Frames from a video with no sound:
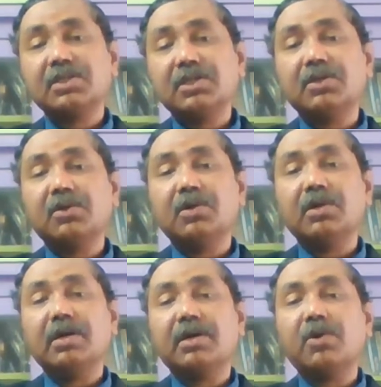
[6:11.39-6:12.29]

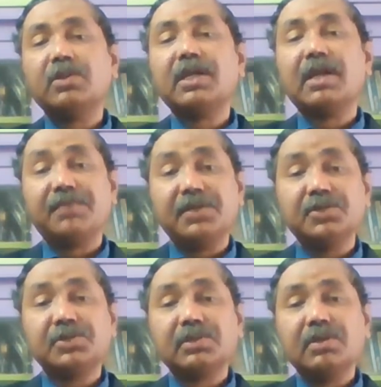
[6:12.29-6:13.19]
growth in
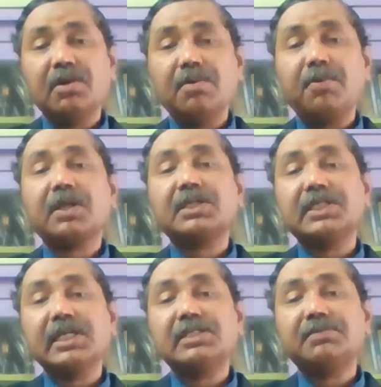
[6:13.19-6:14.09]
revenues, product
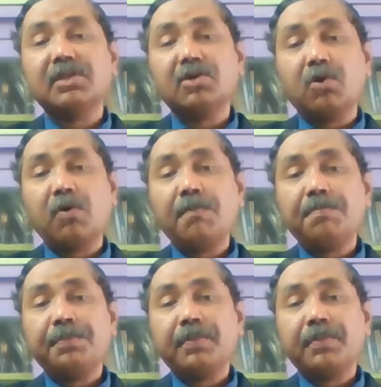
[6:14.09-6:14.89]
sales will grow.